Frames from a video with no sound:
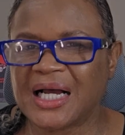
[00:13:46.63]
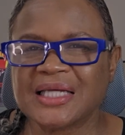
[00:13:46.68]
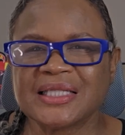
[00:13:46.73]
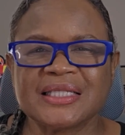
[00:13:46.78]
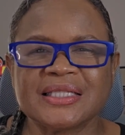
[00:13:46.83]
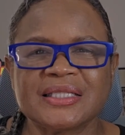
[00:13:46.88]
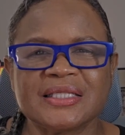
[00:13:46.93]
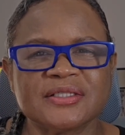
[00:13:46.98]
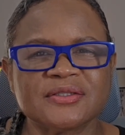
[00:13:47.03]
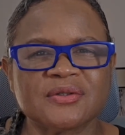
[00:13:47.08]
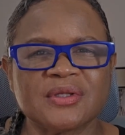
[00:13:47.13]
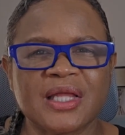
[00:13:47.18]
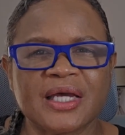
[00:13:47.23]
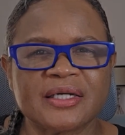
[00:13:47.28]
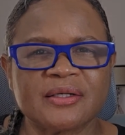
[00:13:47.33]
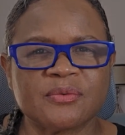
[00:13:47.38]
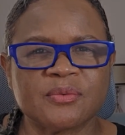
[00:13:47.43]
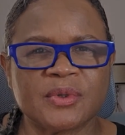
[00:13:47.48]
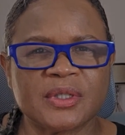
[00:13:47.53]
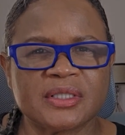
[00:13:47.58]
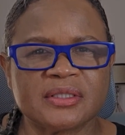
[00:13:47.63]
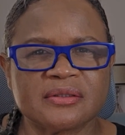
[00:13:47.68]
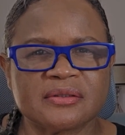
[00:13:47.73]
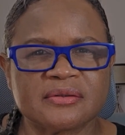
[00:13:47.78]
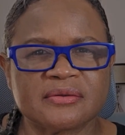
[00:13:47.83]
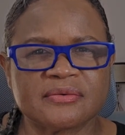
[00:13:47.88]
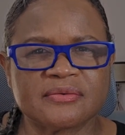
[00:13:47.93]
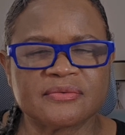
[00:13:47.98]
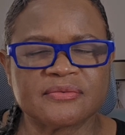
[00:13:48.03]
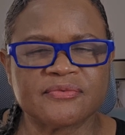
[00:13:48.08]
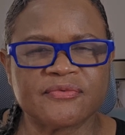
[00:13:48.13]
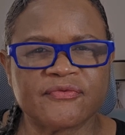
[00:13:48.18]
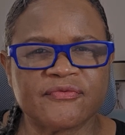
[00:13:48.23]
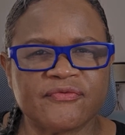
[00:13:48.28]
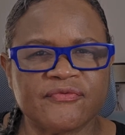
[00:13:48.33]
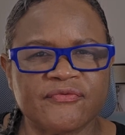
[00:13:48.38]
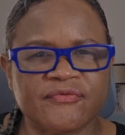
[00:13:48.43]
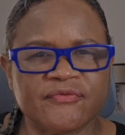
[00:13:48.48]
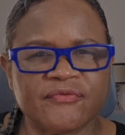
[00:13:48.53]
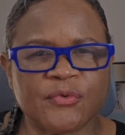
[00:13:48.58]
I think these are like, what,
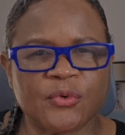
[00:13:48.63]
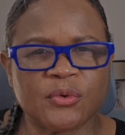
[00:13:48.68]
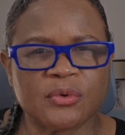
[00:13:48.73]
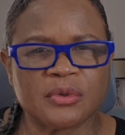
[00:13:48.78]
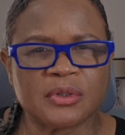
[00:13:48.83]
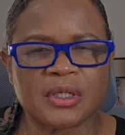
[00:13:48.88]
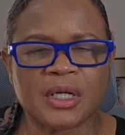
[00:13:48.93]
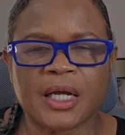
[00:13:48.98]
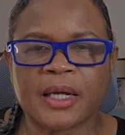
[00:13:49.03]
four?